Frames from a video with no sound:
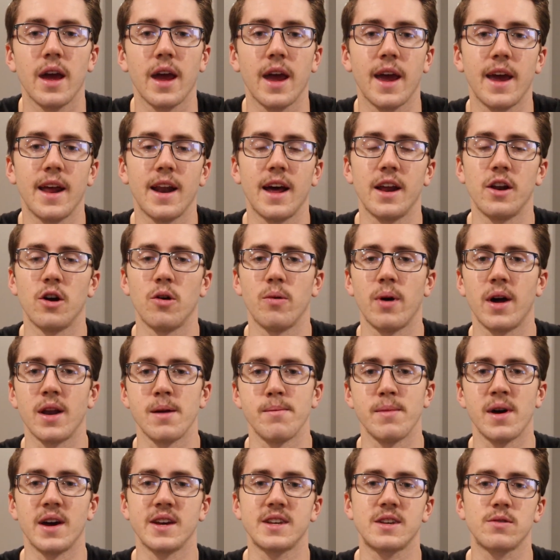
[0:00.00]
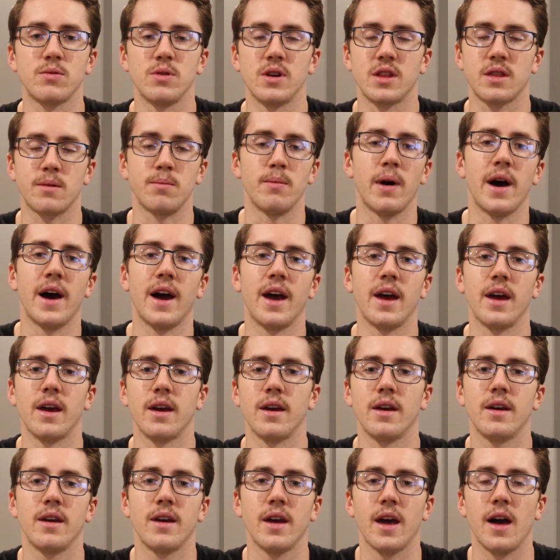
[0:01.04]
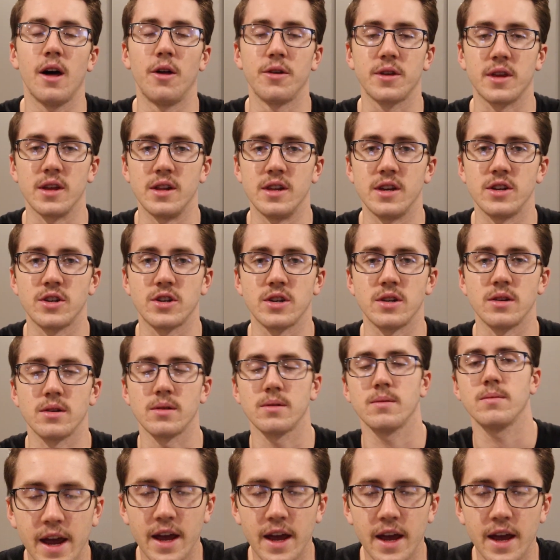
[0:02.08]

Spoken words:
And I don't want to mess with my health condition.